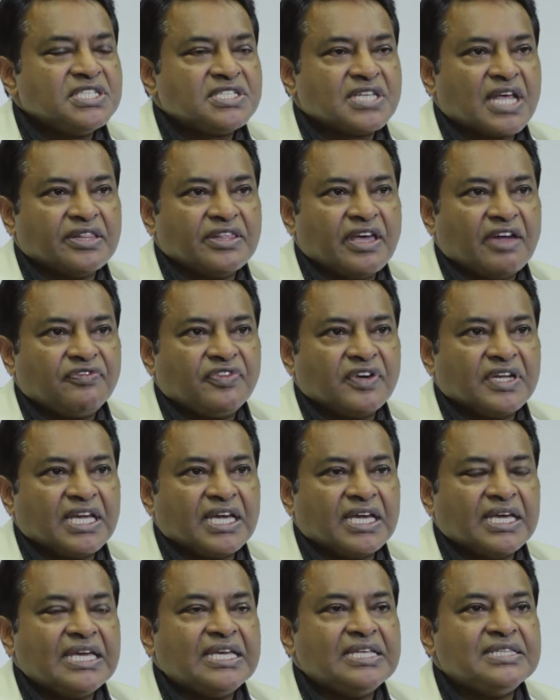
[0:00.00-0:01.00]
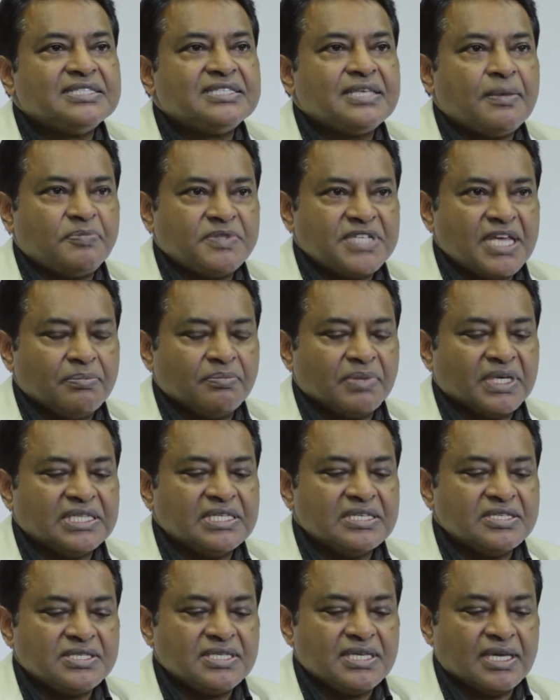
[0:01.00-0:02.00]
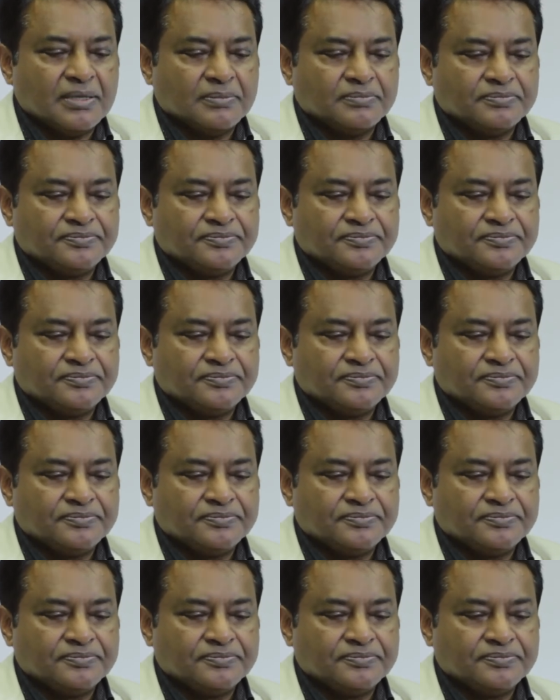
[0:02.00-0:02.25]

South Africa in September this year.